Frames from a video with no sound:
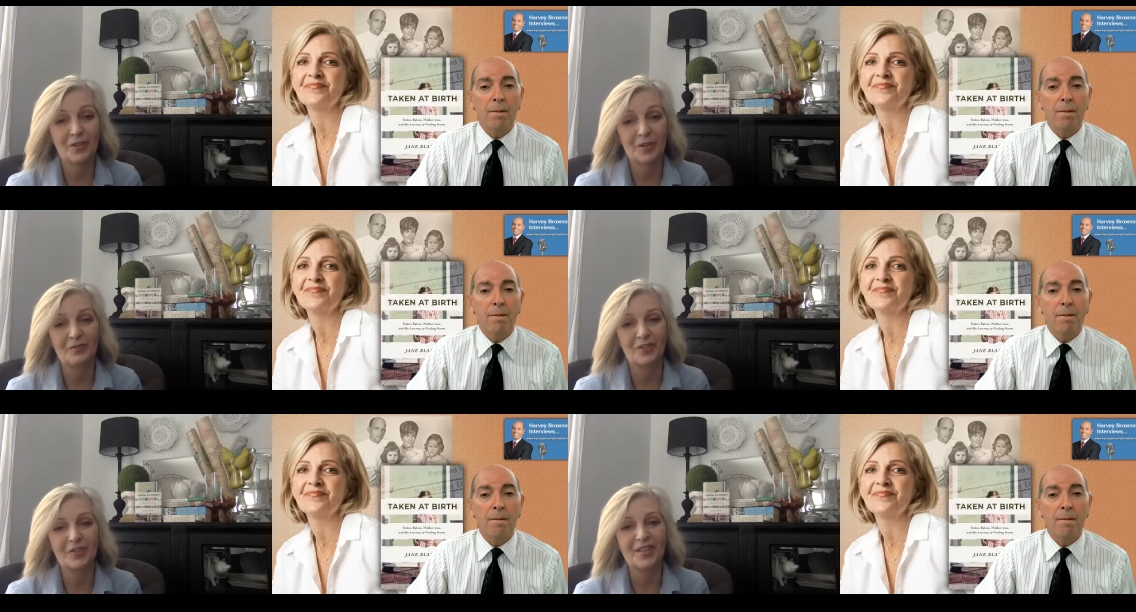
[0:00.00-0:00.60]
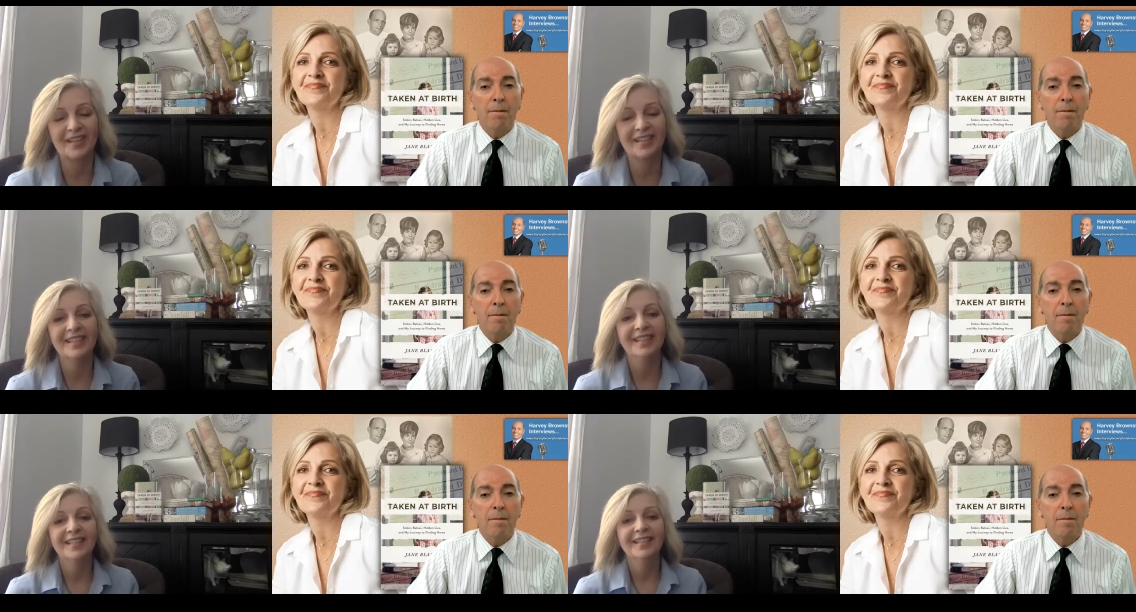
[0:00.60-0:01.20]
Speaker 1: and over, that
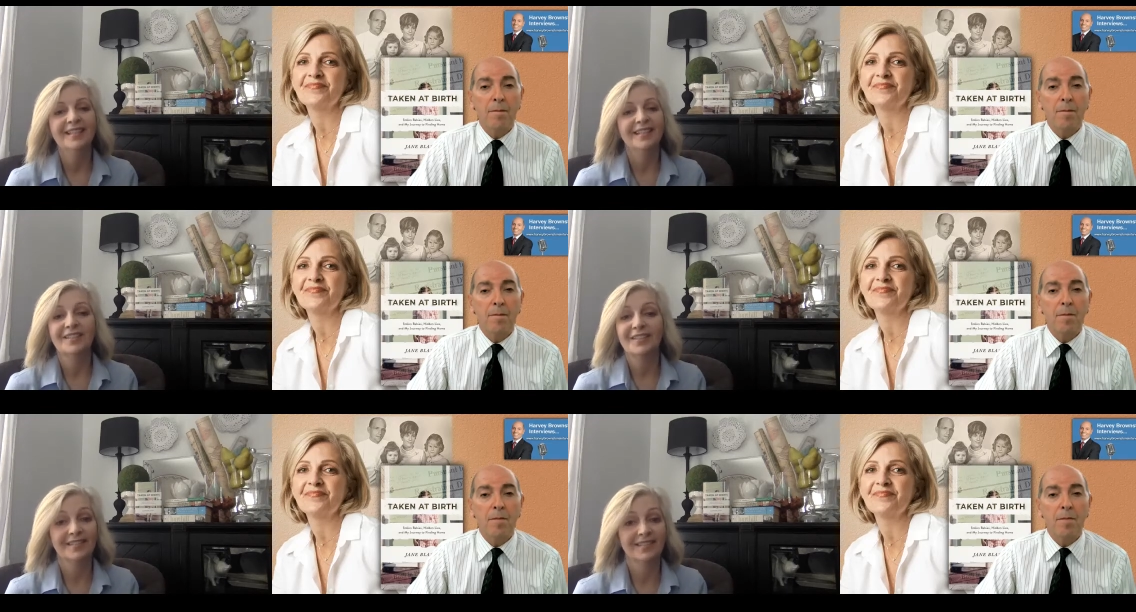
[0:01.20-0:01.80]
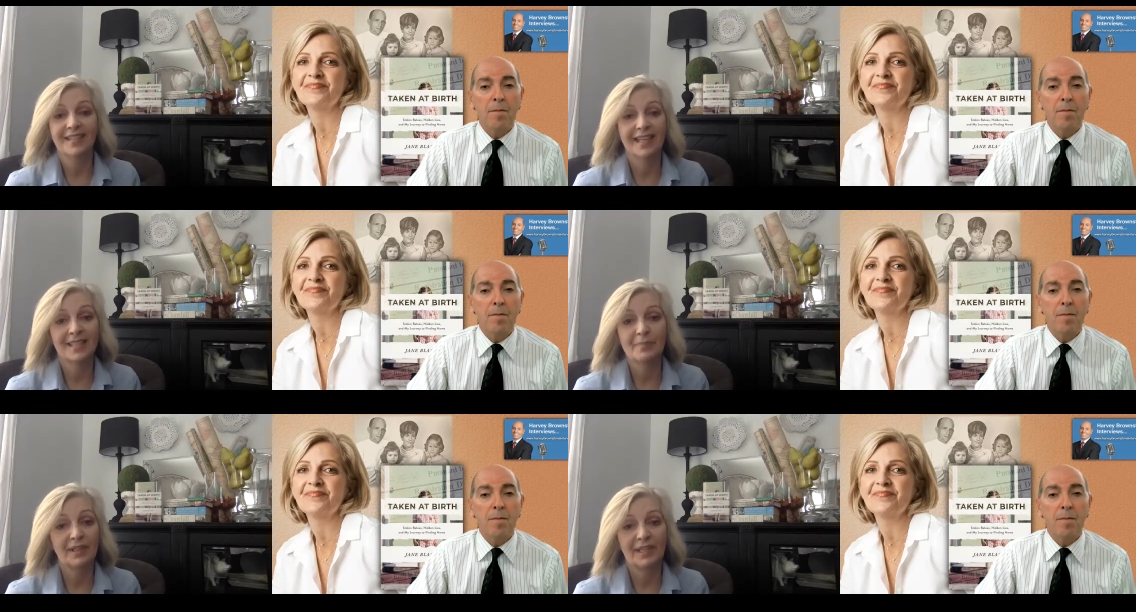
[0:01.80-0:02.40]
they
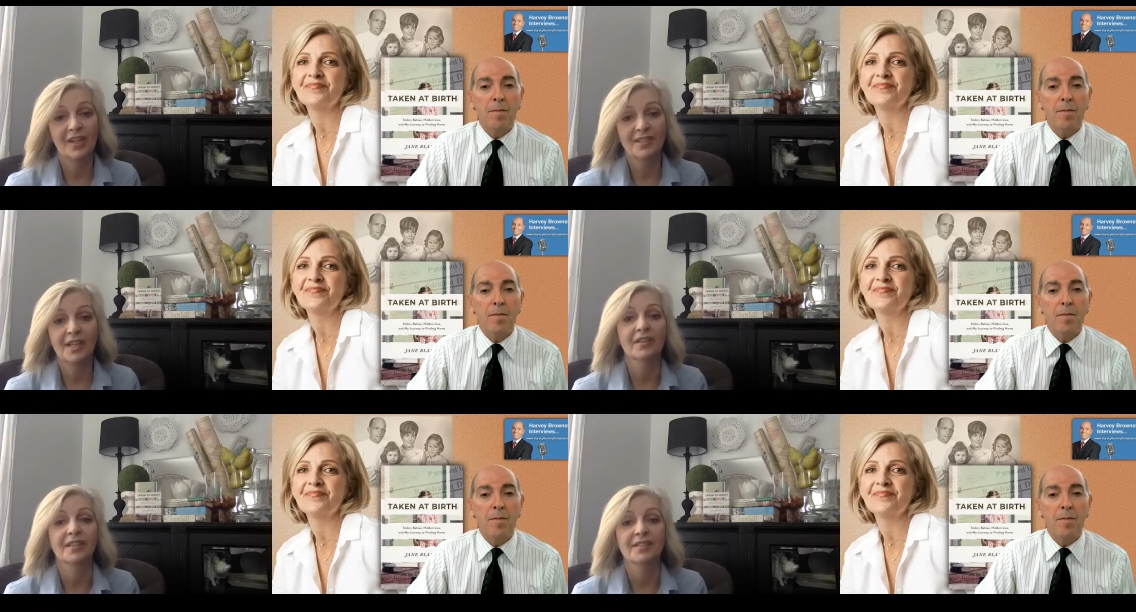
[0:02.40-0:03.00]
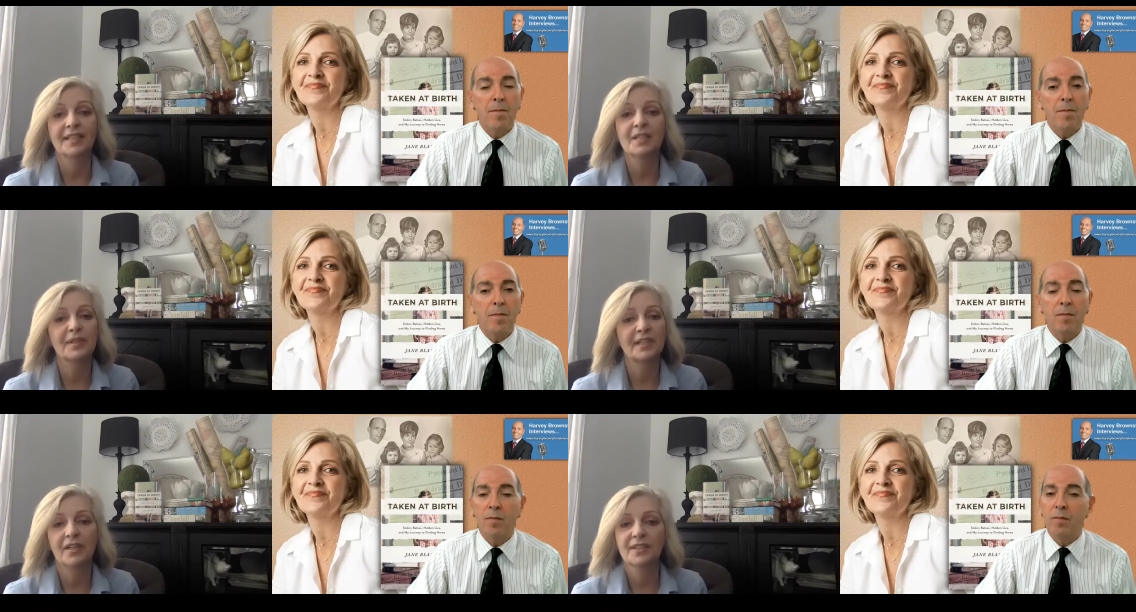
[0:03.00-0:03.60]
didn't plan on telling us. They didn't plan on